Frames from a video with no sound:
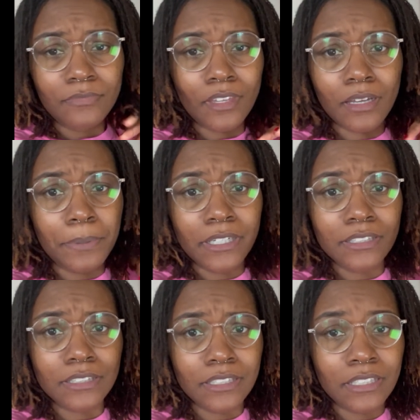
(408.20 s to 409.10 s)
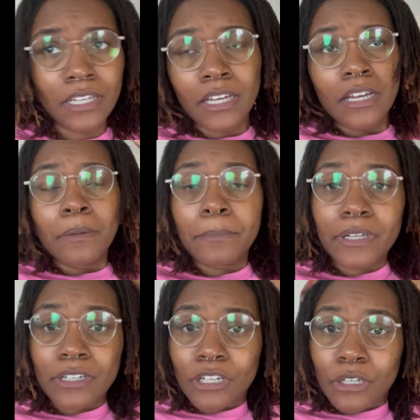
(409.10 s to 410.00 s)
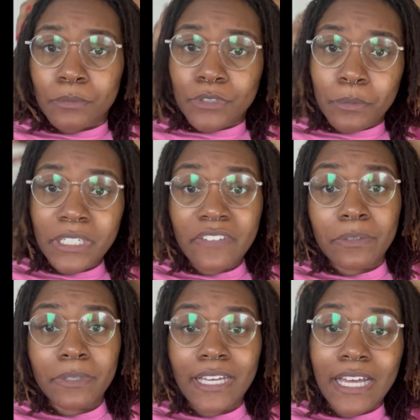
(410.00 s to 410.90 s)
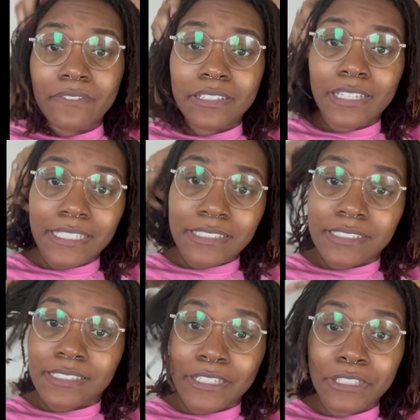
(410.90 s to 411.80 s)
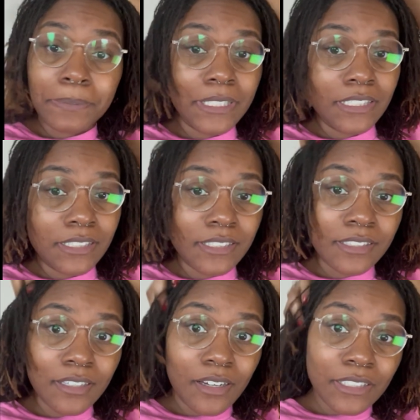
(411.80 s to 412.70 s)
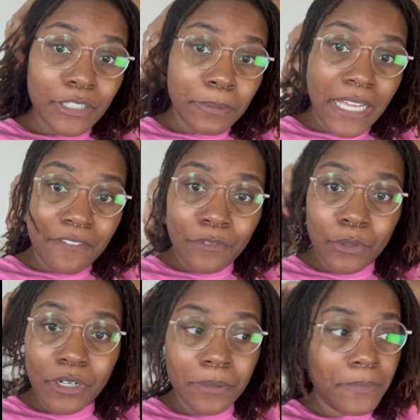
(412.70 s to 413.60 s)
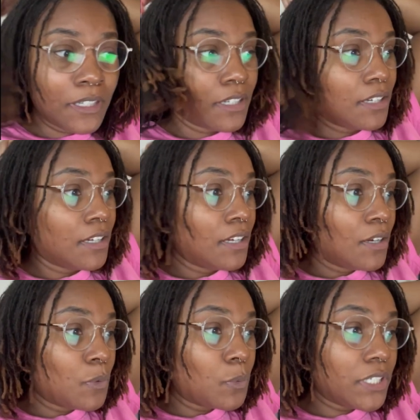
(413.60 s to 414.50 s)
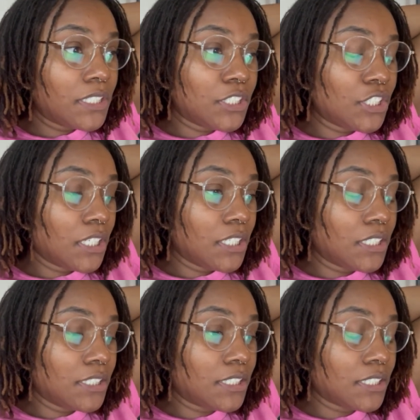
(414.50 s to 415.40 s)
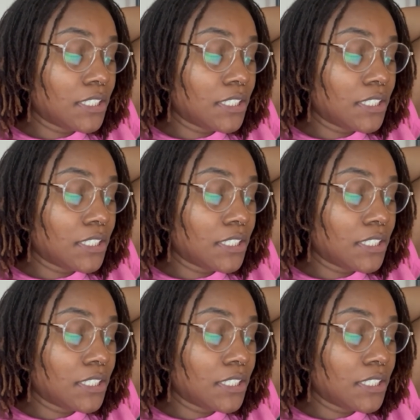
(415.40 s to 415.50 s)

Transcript: apparently BetterHelp don't even be having licensed therapists on their platform, which is